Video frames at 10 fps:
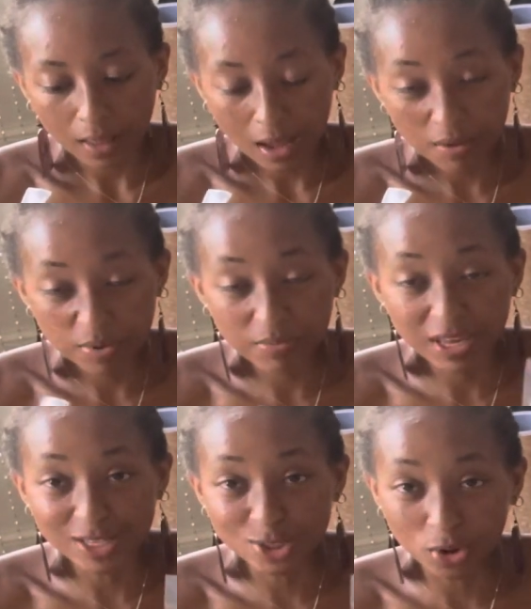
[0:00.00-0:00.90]
I've been
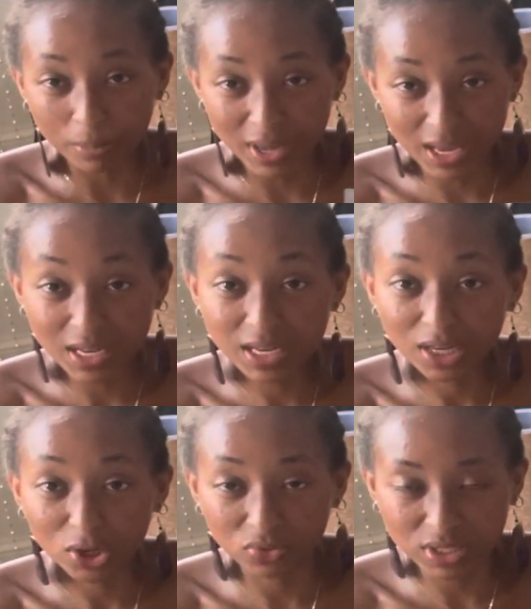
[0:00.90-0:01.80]
making sorbet
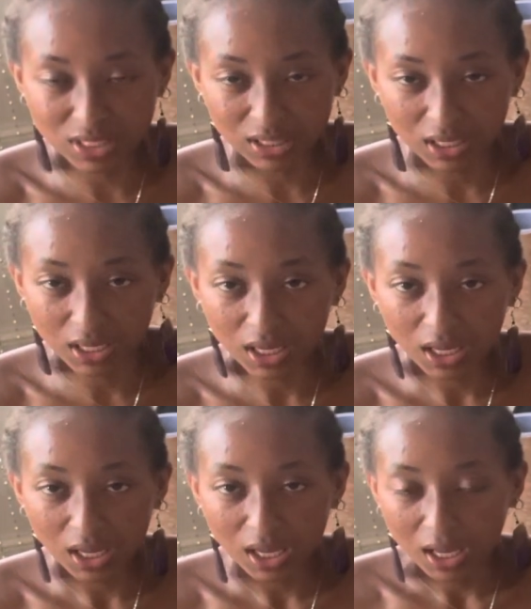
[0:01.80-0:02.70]
recently
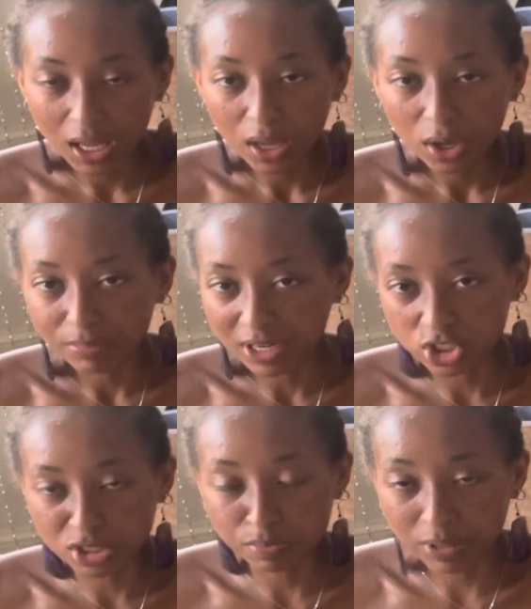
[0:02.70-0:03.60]
by
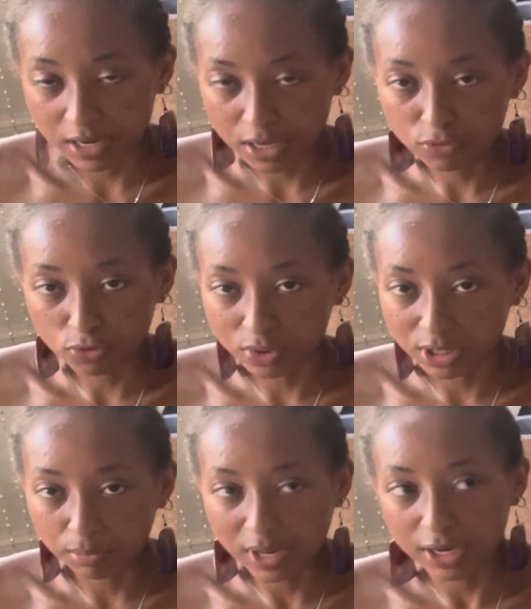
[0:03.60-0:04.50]
just blending fruit in the
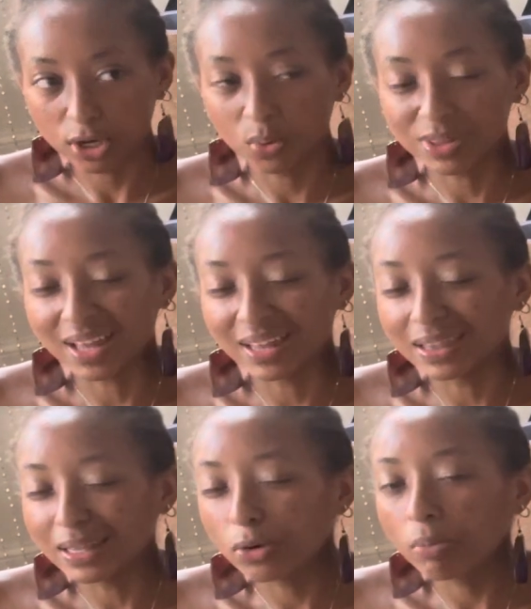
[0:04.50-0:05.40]
blender with a
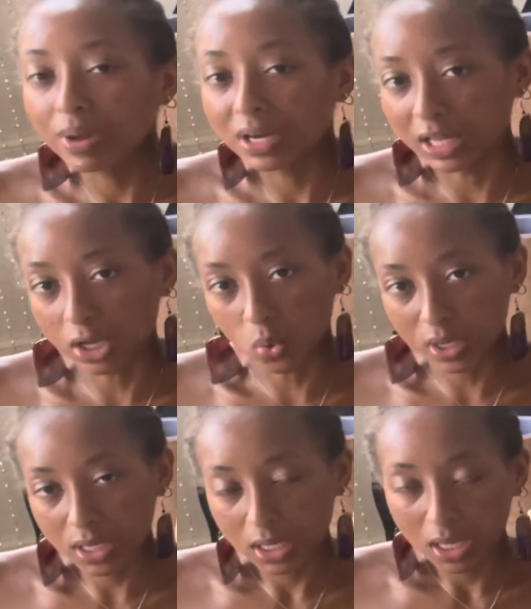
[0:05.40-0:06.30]
little bit of liquid.